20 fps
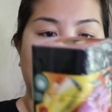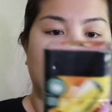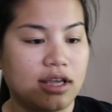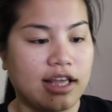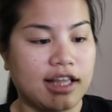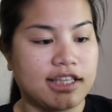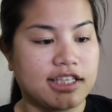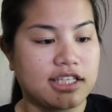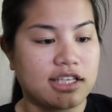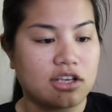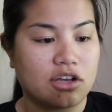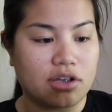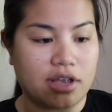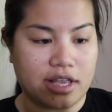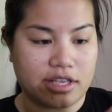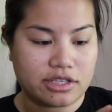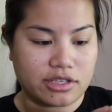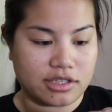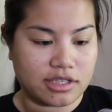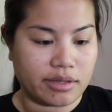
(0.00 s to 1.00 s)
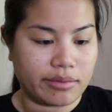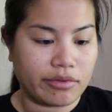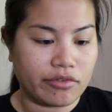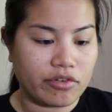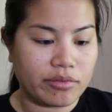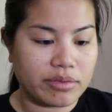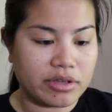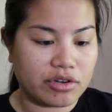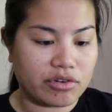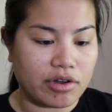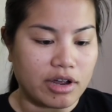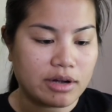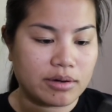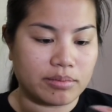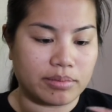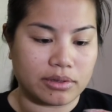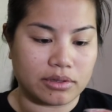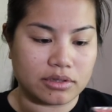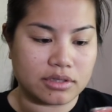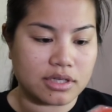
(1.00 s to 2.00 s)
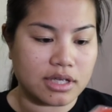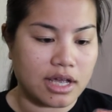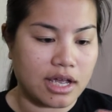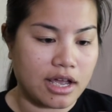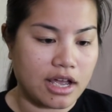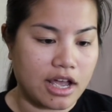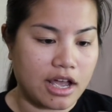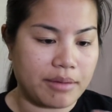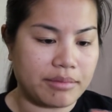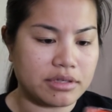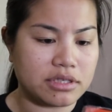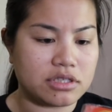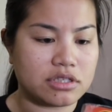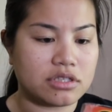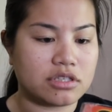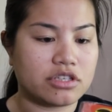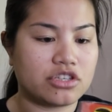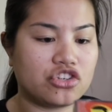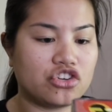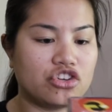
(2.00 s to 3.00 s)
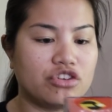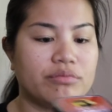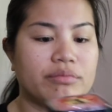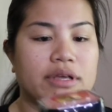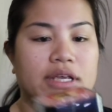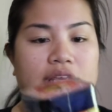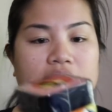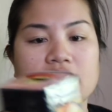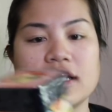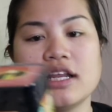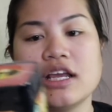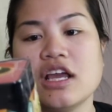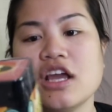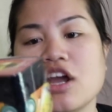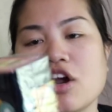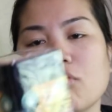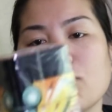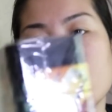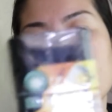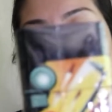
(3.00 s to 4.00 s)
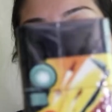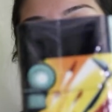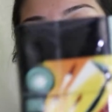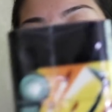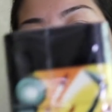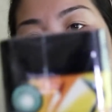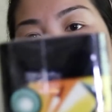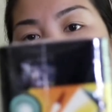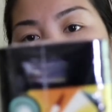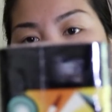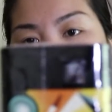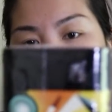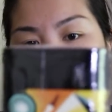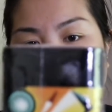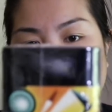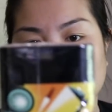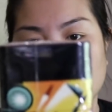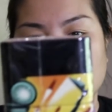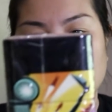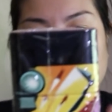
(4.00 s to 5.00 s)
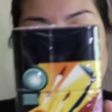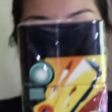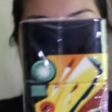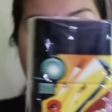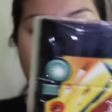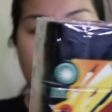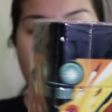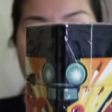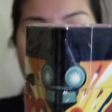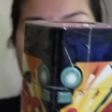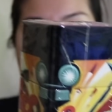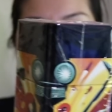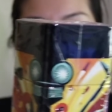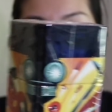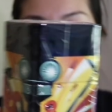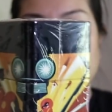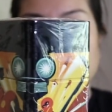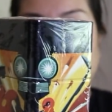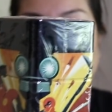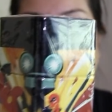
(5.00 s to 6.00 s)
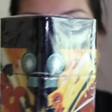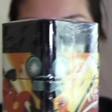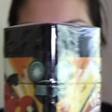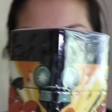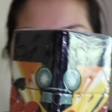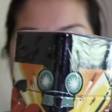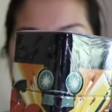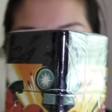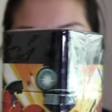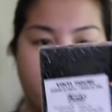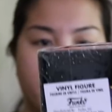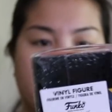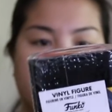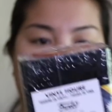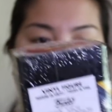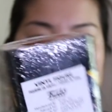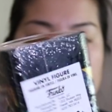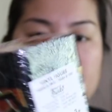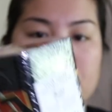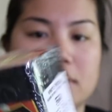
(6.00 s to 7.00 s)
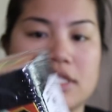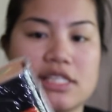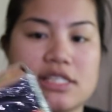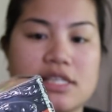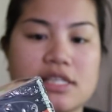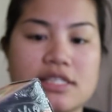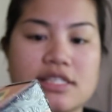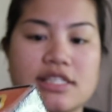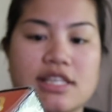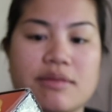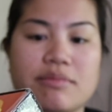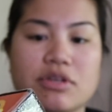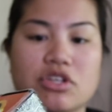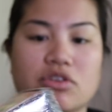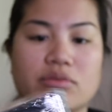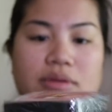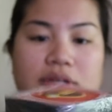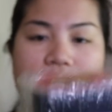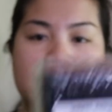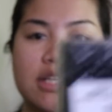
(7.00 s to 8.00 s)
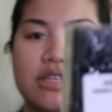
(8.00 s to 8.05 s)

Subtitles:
it's, okay, so something from The Incredibles. I'm assuming we've been getting our mystery minis in this, but this doesn't say mystery minis, it